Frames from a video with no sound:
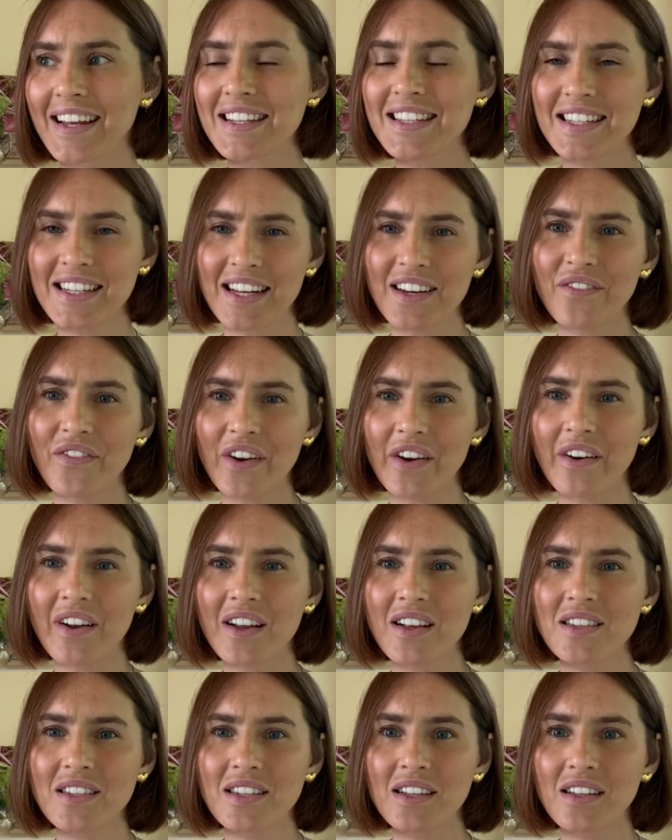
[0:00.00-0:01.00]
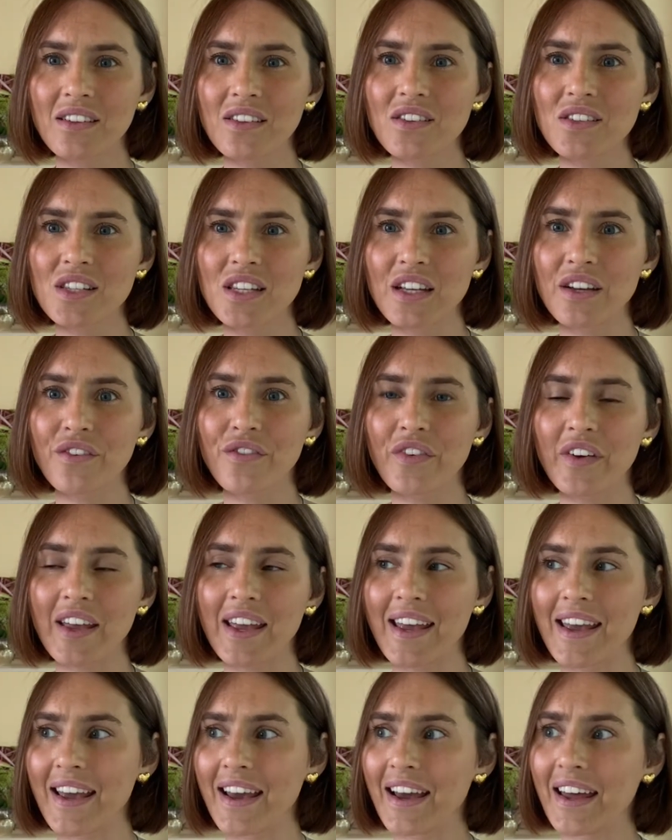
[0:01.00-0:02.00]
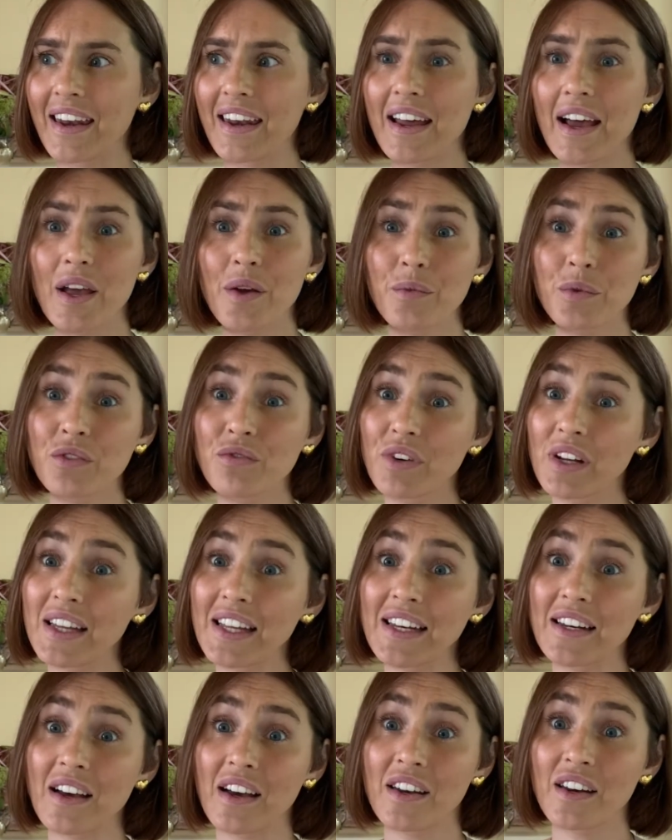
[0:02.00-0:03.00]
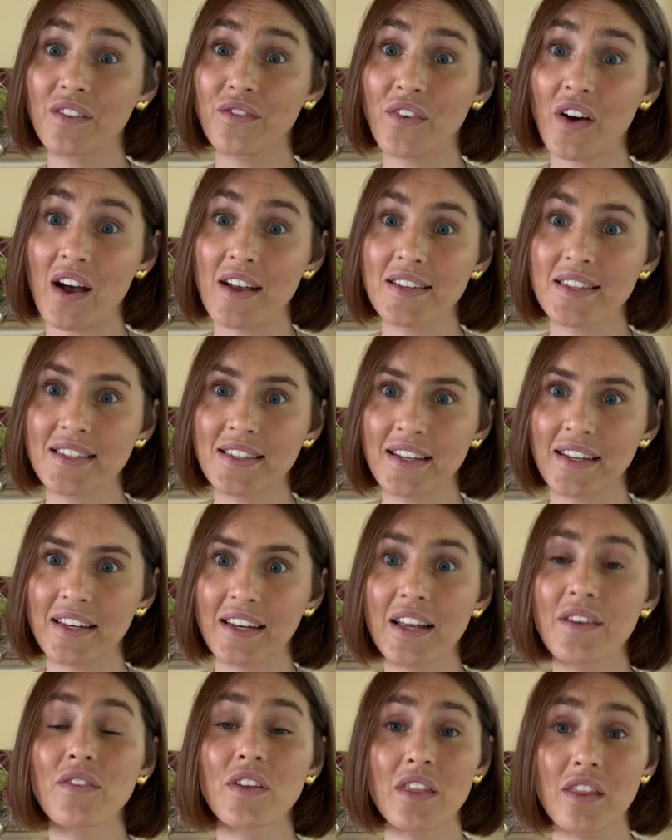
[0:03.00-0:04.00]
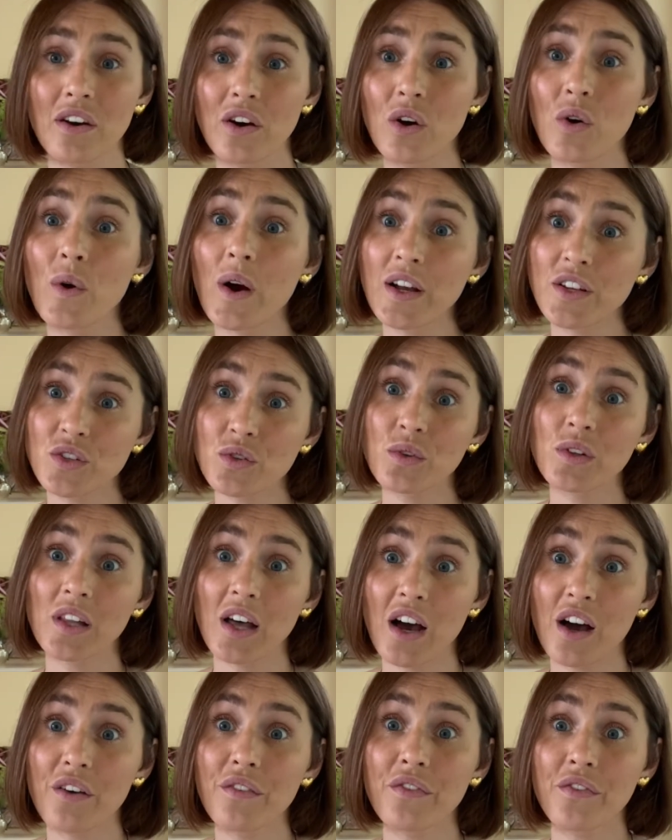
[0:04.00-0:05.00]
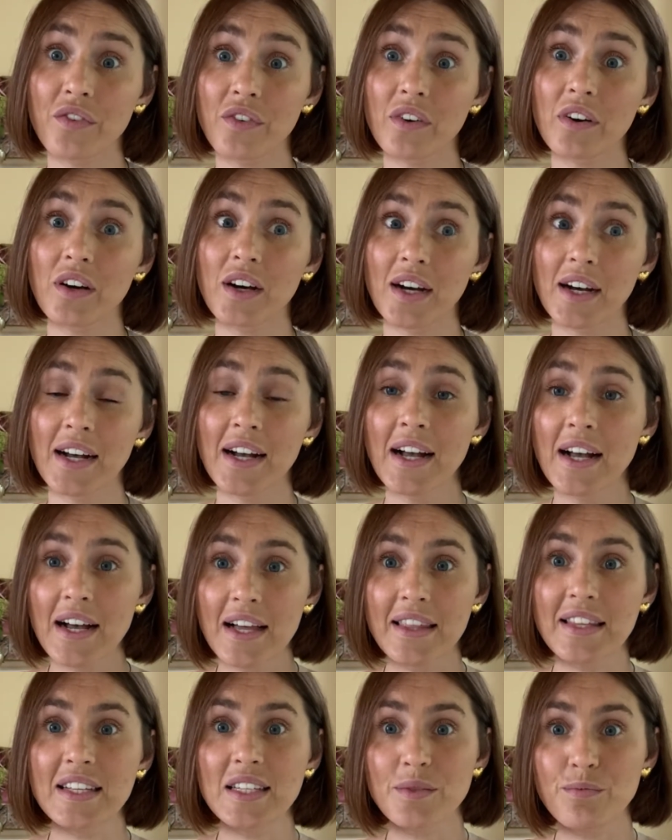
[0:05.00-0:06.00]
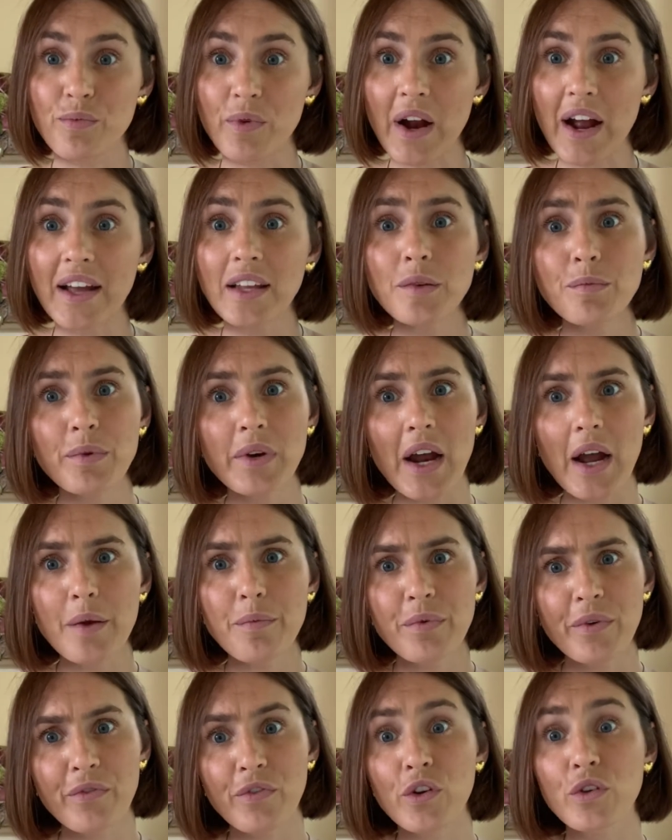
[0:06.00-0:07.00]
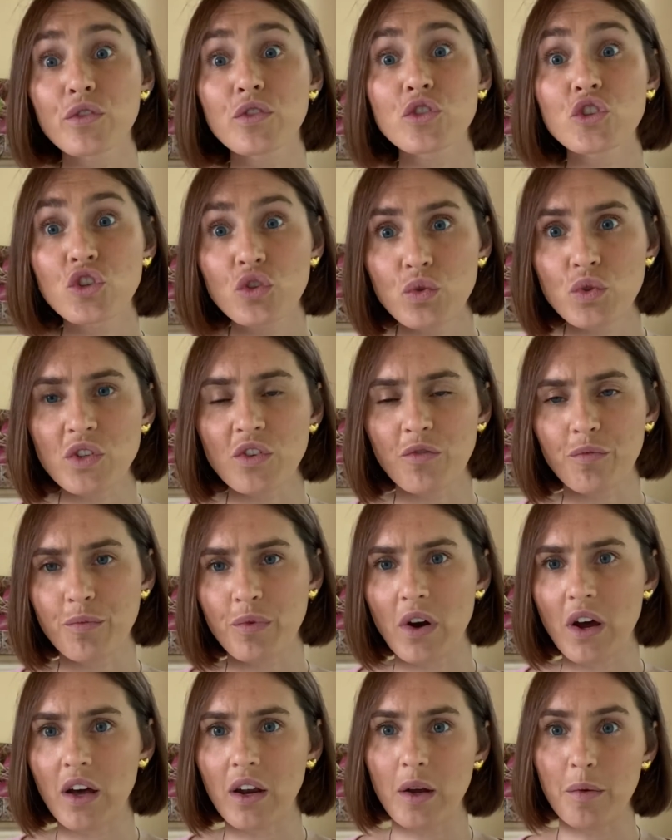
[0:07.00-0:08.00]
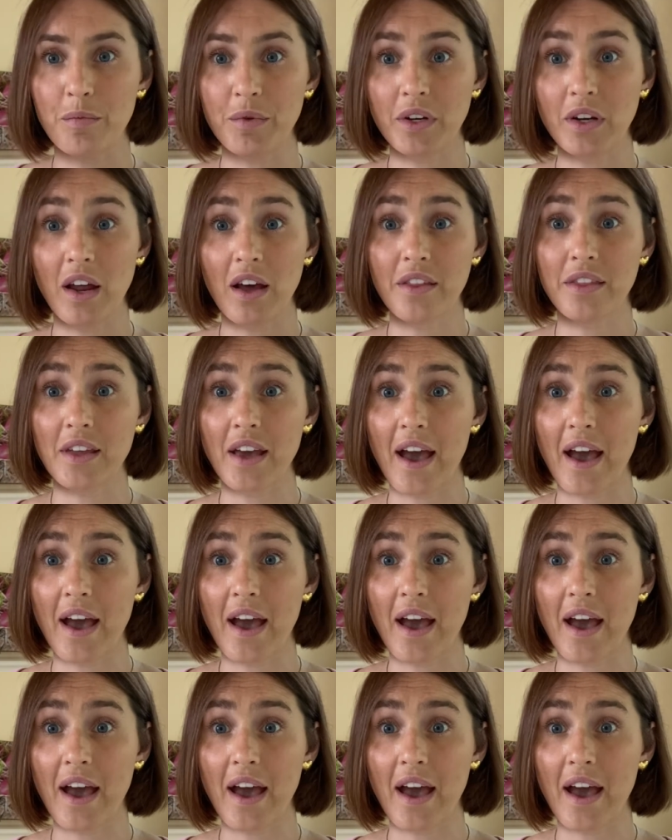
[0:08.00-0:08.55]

it's not very exclusive, and I would really not advise it, even though I do love this brand, but I prefer the shoes of Prada, but not the